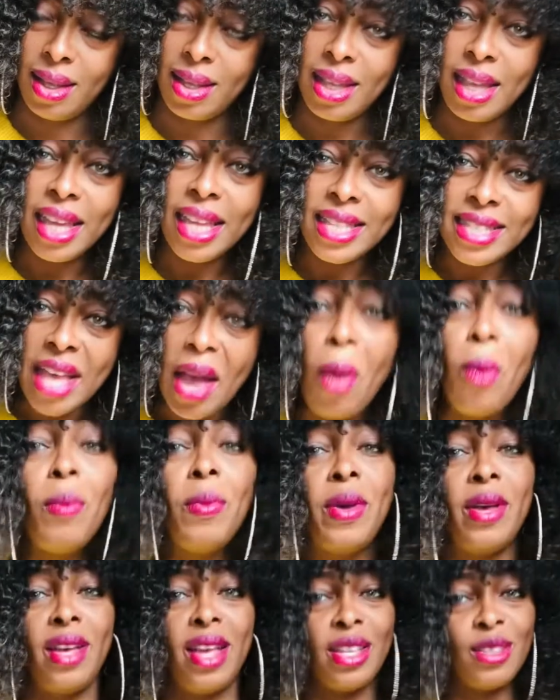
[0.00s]
his
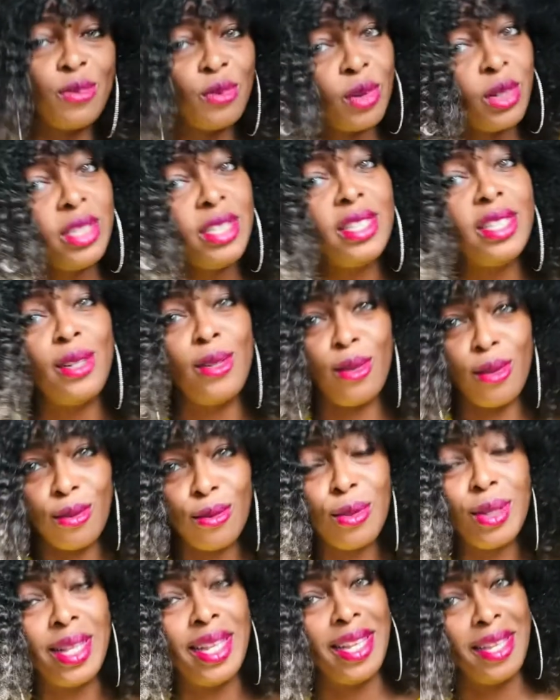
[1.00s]
helper has fallen in love
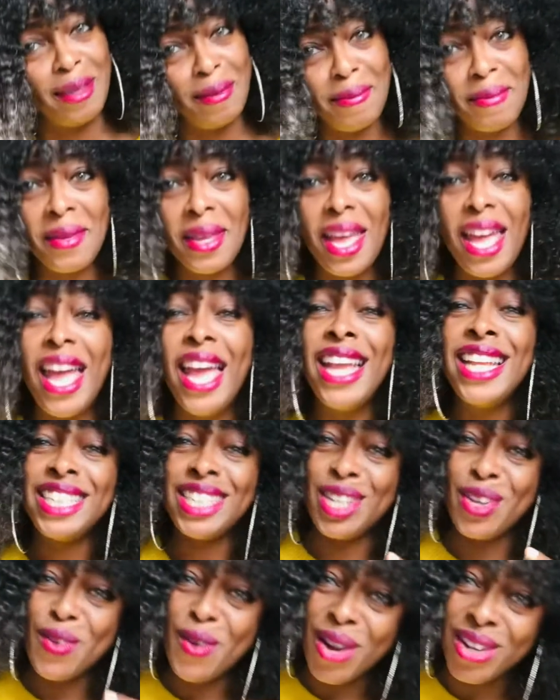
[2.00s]
with him.
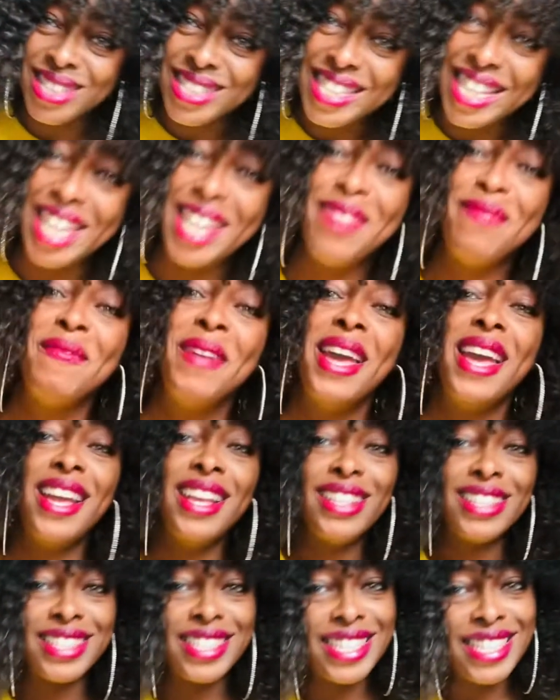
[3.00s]
She wants him
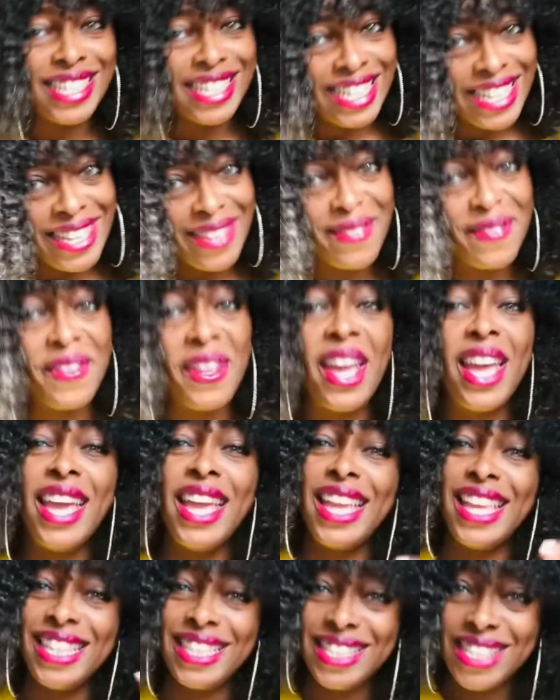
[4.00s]
to leave
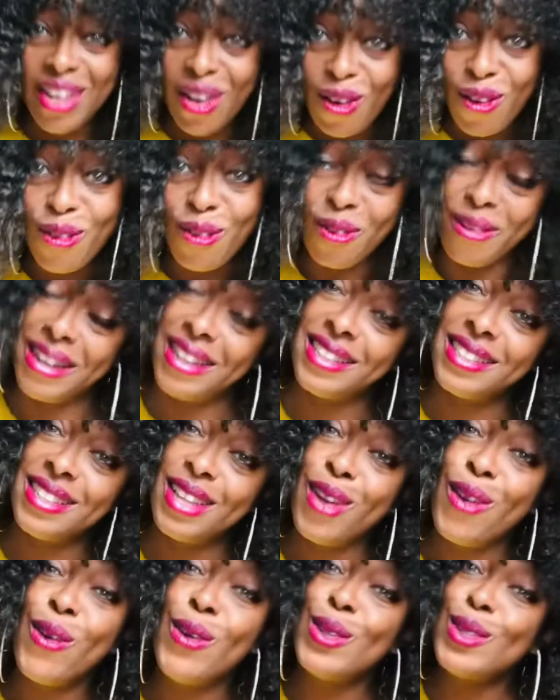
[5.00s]
his girlfriend,
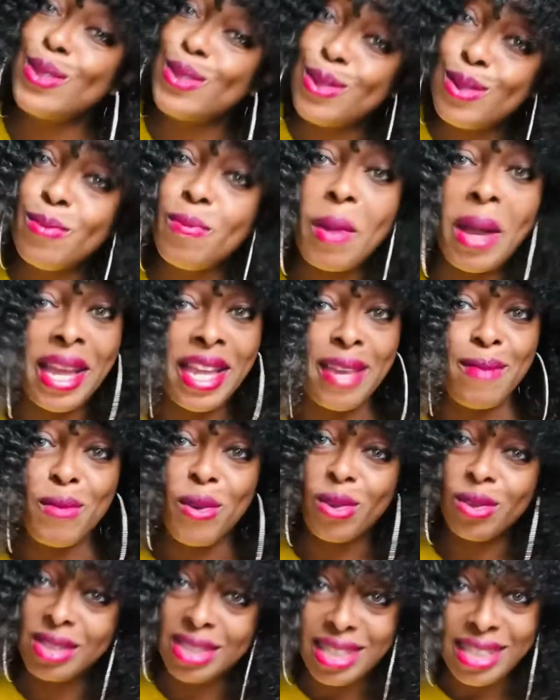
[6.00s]
who stood by him
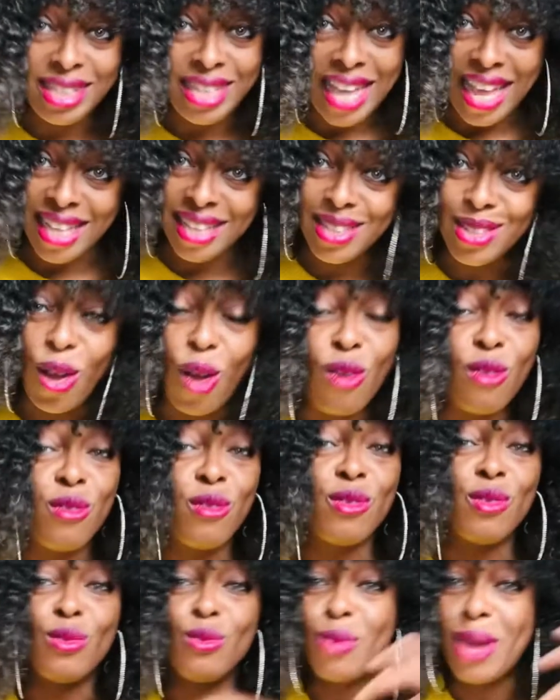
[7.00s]
all these years
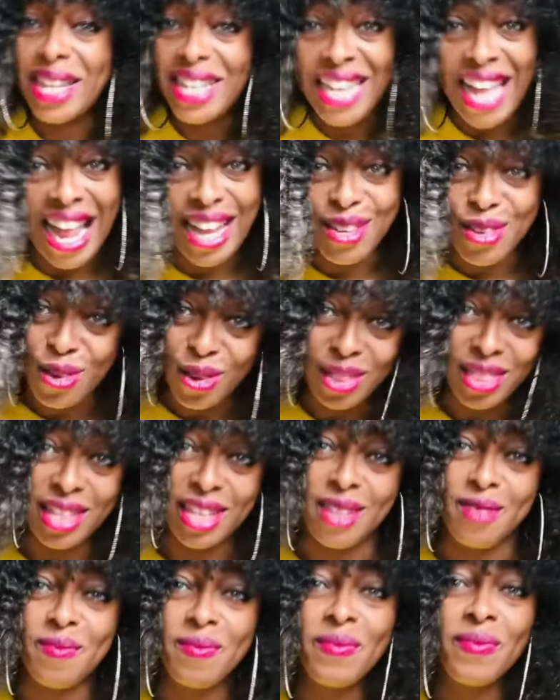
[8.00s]
of when he had
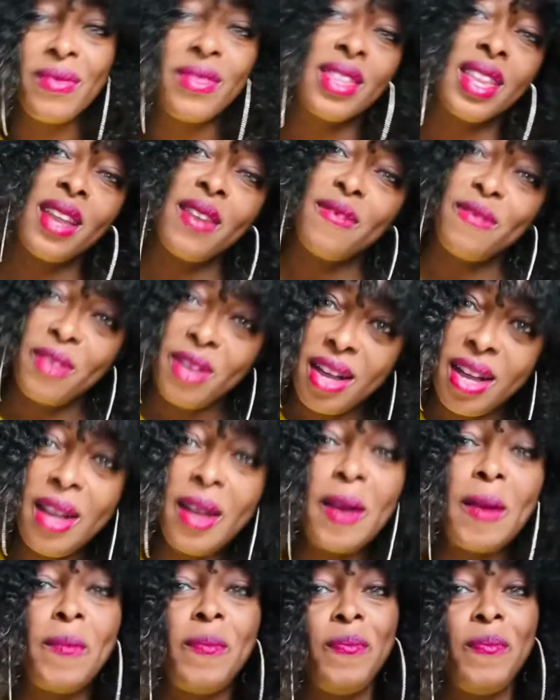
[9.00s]
nothing, for her.